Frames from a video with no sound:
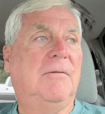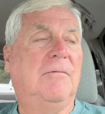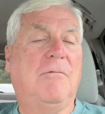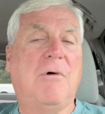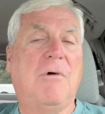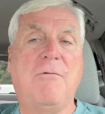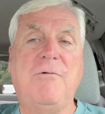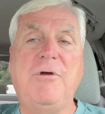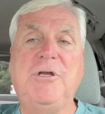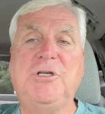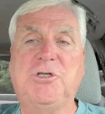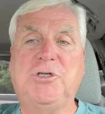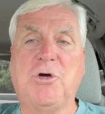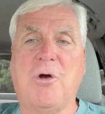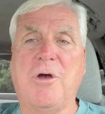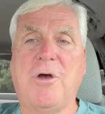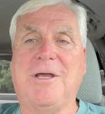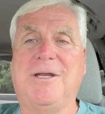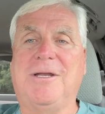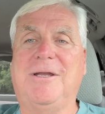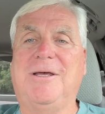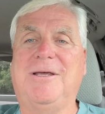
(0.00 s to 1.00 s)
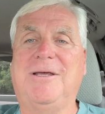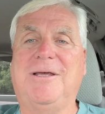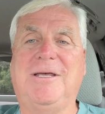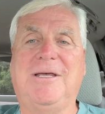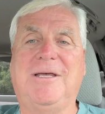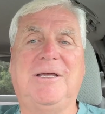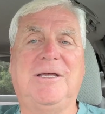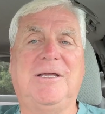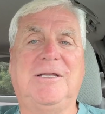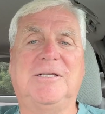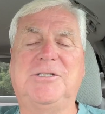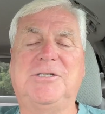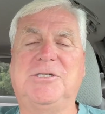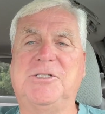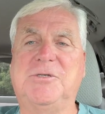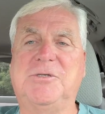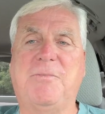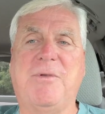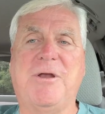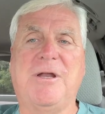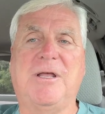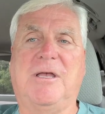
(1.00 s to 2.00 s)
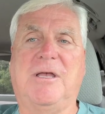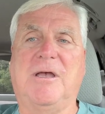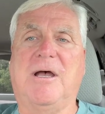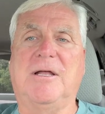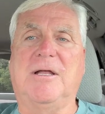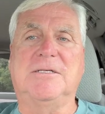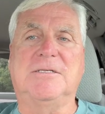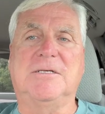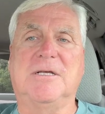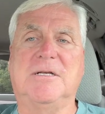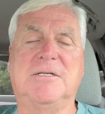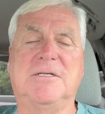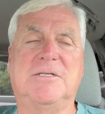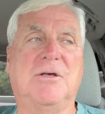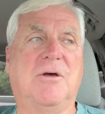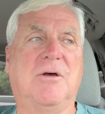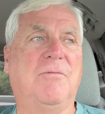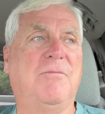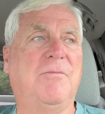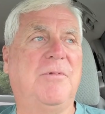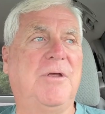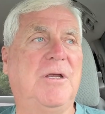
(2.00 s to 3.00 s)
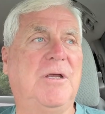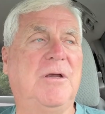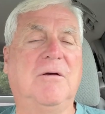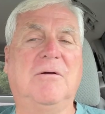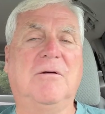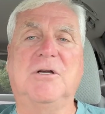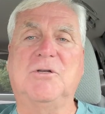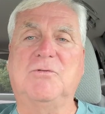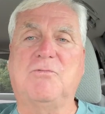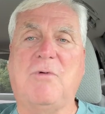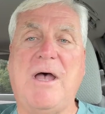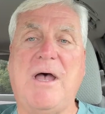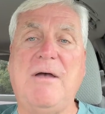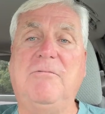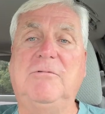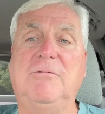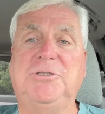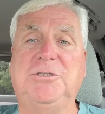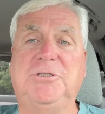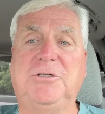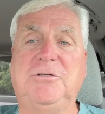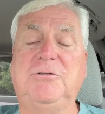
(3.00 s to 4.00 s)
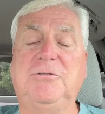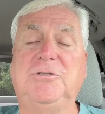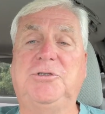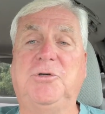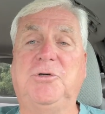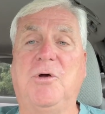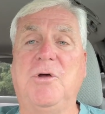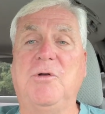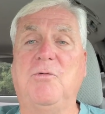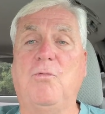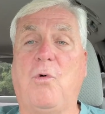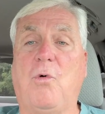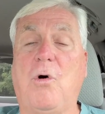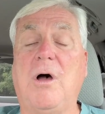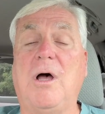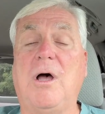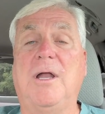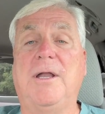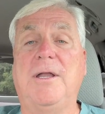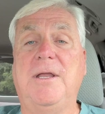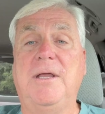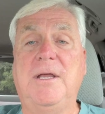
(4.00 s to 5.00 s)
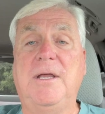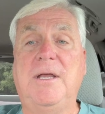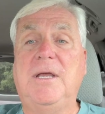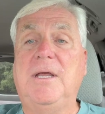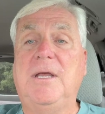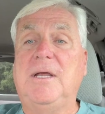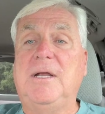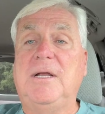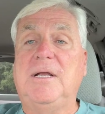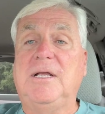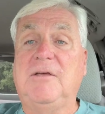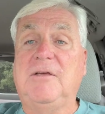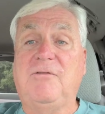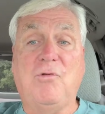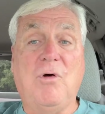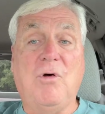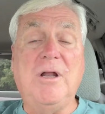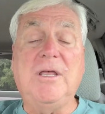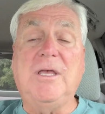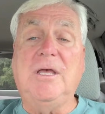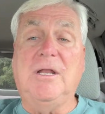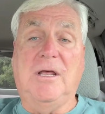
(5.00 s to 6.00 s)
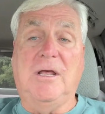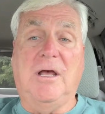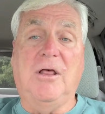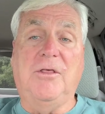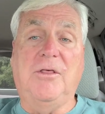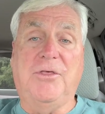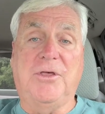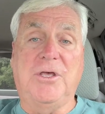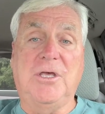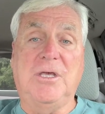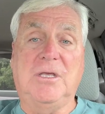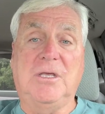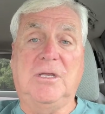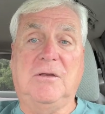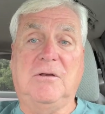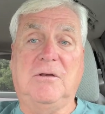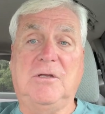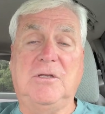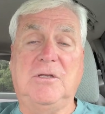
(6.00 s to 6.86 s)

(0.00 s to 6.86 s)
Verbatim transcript: when we joined, it's just been a godsend. So here is why should you join. One, if you want to get healthy,